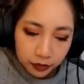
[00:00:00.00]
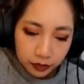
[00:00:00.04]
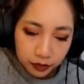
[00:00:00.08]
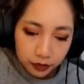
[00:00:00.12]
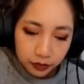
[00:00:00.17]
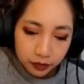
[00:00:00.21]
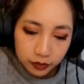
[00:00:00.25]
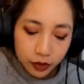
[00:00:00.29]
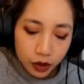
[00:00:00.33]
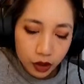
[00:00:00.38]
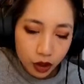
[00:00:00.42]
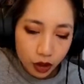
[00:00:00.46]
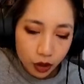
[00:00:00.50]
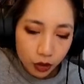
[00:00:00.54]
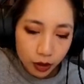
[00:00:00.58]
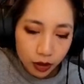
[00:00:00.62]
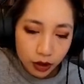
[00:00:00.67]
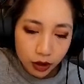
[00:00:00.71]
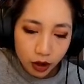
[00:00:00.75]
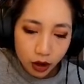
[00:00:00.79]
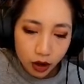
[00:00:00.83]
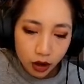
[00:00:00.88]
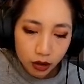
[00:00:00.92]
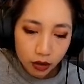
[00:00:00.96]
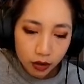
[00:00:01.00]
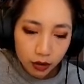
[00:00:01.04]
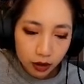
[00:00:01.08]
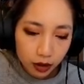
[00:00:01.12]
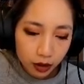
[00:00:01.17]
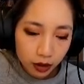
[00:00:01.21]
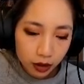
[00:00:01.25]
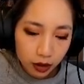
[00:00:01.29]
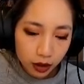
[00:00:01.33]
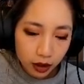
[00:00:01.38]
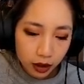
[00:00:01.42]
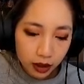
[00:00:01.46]
So in
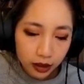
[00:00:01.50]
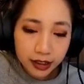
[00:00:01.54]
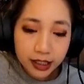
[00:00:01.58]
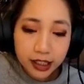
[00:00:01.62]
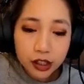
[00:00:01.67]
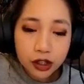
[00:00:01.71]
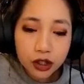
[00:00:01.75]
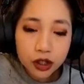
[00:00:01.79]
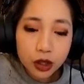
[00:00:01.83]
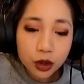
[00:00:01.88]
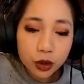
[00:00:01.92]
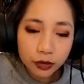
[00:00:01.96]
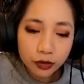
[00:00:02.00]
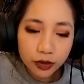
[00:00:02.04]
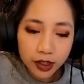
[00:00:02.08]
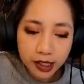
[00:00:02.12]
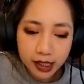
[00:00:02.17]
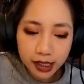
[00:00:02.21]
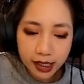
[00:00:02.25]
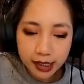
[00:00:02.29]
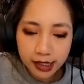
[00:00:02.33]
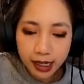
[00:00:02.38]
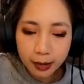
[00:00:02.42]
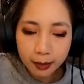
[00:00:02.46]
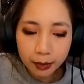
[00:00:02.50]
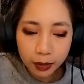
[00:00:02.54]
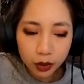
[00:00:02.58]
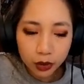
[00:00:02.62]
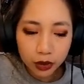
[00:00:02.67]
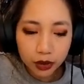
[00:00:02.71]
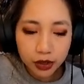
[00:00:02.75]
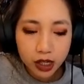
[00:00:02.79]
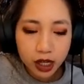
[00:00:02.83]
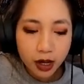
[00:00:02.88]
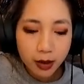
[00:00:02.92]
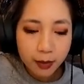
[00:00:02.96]
at least two of these examples,
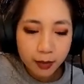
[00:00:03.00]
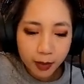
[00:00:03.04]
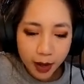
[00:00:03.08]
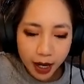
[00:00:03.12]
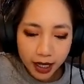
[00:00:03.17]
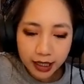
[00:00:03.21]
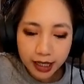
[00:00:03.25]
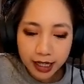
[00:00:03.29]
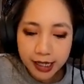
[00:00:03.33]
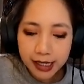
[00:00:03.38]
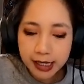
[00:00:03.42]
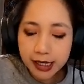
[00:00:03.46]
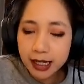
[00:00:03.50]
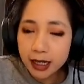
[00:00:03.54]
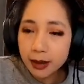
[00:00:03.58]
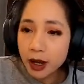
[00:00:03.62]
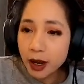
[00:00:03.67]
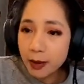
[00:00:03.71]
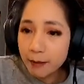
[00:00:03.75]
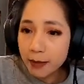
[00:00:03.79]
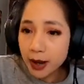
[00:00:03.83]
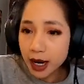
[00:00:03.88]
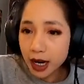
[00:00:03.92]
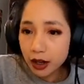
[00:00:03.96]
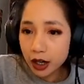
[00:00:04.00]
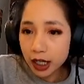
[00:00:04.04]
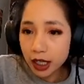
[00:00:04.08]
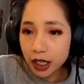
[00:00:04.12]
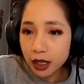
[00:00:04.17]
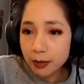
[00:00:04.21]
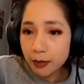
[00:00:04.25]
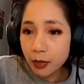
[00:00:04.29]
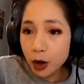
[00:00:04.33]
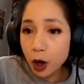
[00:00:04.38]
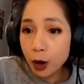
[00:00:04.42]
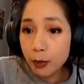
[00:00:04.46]
magnesium and barium
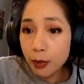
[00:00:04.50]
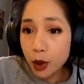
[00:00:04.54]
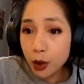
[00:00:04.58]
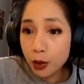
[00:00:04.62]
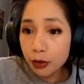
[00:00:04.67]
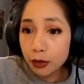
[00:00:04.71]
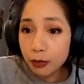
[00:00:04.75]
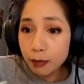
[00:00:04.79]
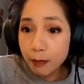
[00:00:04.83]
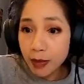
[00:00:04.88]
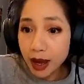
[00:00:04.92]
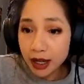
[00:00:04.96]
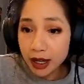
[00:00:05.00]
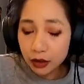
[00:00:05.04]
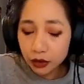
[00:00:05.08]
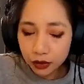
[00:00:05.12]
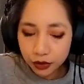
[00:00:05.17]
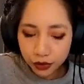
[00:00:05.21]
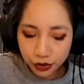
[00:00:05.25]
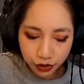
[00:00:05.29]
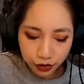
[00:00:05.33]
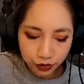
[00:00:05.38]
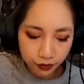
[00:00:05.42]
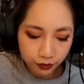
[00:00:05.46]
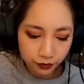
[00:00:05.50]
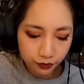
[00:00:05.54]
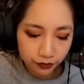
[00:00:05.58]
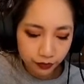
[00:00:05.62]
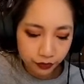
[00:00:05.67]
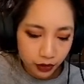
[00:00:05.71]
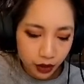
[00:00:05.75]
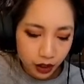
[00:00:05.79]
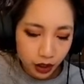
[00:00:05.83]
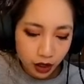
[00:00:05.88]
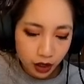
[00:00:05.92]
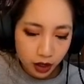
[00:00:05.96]
are both metals,
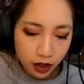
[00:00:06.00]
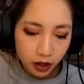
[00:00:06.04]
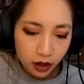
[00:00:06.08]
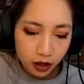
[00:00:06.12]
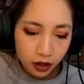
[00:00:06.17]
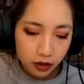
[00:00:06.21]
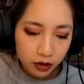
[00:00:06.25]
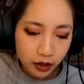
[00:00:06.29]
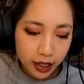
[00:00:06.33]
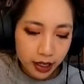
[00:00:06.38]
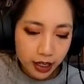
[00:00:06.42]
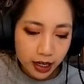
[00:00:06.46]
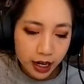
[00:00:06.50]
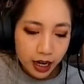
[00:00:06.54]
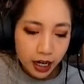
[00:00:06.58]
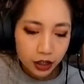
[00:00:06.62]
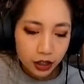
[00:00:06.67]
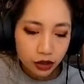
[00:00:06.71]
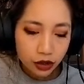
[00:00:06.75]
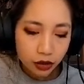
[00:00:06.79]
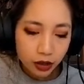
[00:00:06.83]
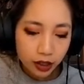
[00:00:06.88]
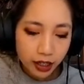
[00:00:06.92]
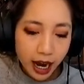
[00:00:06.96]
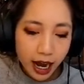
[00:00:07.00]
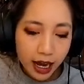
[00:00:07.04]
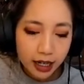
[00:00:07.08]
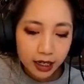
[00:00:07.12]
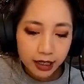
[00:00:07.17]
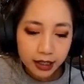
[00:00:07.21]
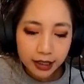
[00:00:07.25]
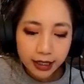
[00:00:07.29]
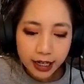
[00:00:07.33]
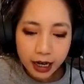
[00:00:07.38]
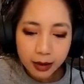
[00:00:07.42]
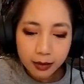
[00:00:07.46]
right? And so the cation
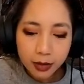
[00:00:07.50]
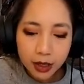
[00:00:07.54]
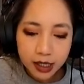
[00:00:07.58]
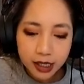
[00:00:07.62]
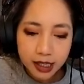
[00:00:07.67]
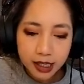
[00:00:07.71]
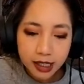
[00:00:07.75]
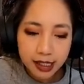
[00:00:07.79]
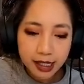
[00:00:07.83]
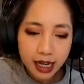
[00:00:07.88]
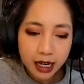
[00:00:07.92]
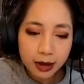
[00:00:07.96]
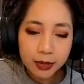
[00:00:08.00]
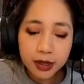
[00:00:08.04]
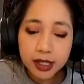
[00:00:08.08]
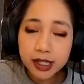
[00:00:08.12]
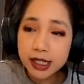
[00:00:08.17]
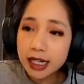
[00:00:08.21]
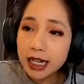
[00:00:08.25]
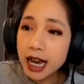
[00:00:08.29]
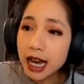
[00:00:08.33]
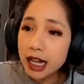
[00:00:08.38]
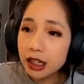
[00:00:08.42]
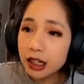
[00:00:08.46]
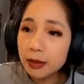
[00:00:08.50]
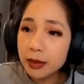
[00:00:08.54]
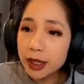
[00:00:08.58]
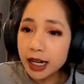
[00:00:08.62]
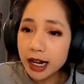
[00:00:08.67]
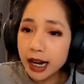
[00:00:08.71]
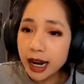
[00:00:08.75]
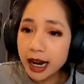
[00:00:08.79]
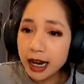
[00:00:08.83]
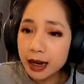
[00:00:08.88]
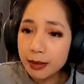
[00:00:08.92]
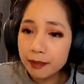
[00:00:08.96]
name is the same as the element
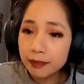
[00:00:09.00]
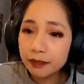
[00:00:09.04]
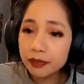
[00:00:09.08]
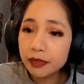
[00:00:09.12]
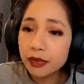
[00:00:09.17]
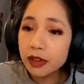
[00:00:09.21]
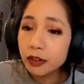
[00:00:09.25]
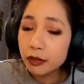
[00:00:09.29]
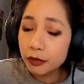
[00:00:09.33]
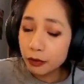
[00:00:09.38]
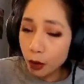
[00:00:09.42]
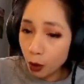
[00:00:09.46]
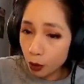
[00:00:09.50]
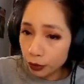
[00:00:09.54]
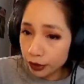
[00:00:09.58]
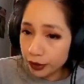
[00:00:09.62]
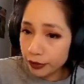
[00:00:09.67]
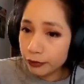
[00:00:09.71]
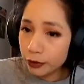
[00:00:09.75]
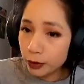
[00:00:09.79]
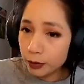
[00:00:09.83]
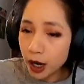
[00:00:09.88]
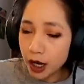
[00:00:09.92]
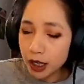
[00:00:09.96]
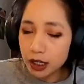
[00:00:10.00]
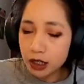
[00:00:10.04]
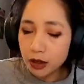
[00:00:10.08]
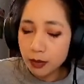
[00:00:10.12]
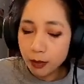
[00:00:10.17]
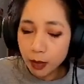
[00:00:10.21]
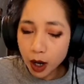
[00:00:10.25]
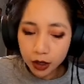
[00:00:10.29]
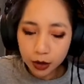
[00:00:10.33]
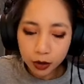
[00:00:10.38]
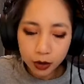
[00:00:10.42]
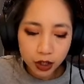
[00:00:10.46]
name, only for
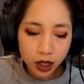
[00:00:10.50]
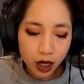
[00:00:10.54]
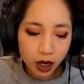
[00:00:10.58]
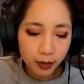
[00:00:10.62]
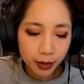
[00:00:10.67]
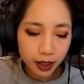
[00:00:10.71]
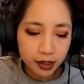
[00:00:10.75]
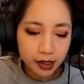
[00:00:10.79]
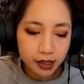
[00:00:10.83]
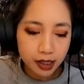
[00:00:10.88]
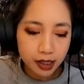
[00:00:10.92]
monoatomics.